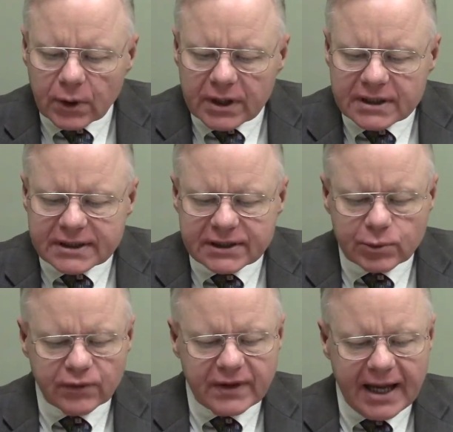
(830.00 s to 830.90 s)

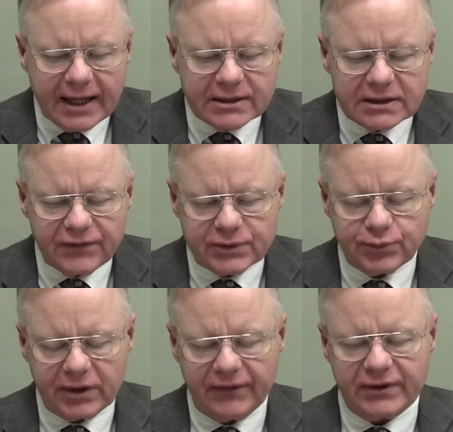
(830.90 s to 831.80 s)
Consistent with the ends of his
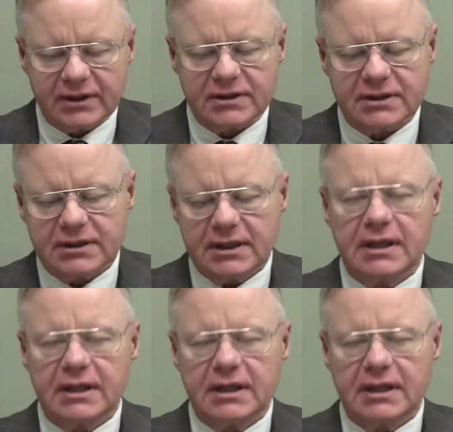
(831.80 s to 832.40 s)
providence.